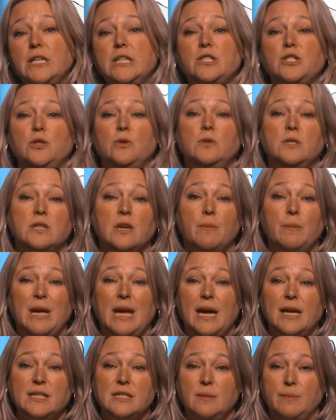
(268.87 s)
students can be
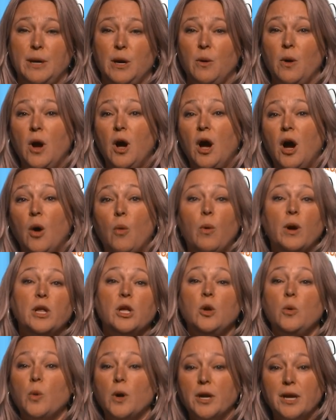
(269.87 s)
asked about, what are
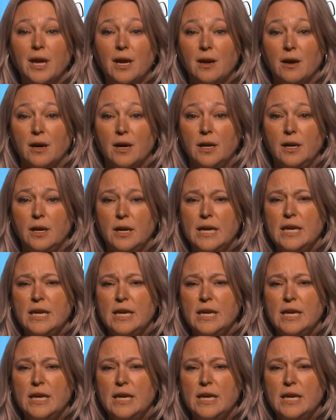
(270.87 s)
you working on?